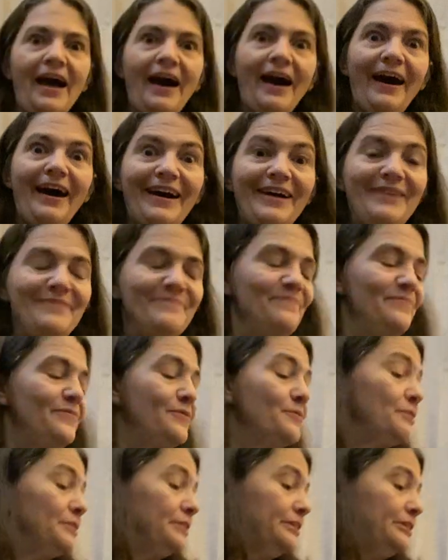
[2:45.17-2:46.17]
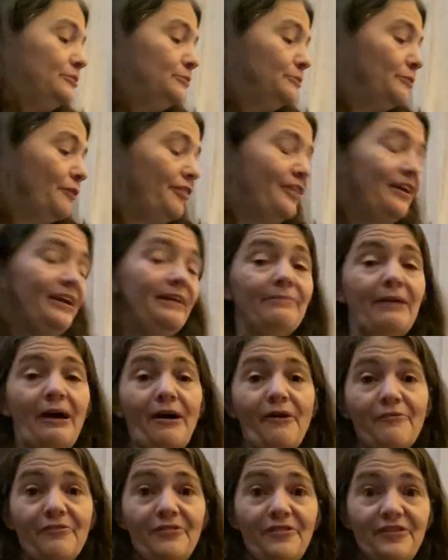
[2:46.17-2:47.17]
The really cool thing
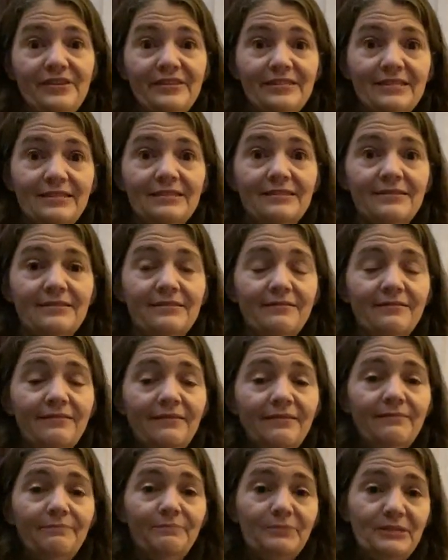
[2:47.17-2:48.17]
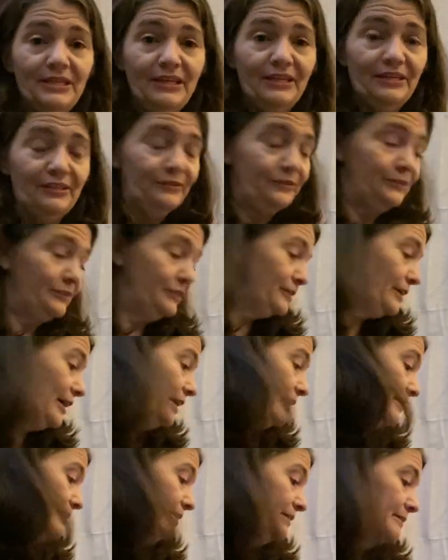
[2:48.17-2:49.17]
about this particular
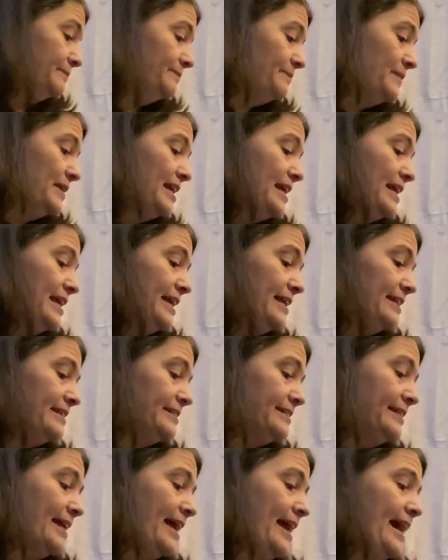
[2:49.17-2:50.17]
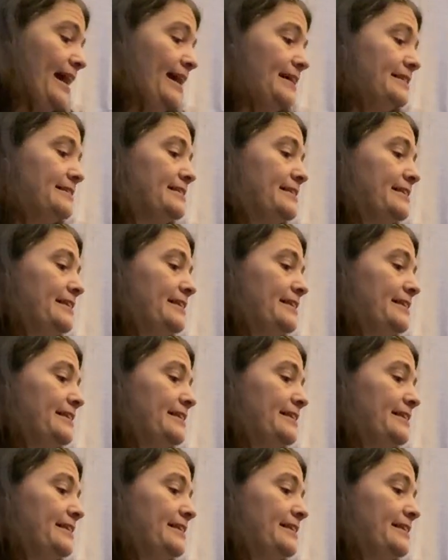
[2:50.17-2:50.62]
item is that